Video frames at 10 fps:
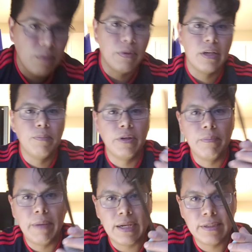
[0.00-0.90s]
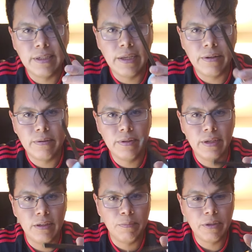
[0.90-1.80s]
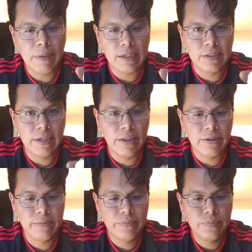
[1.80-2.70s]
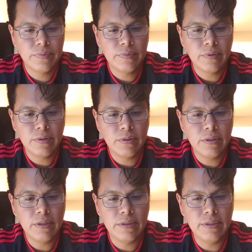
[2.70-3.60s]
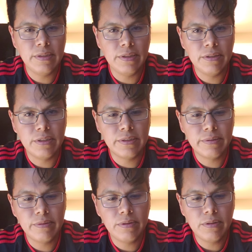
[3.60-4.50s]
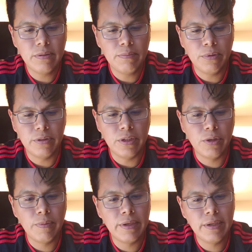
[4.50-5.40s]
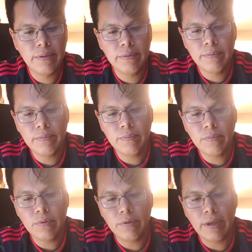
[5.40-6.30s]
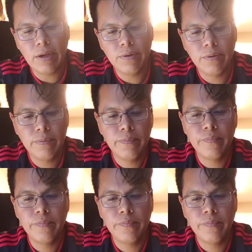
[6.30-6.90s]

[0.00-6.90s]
we're going to put it back together. And to put it back together, it's easy. You just put the new one in through that hole.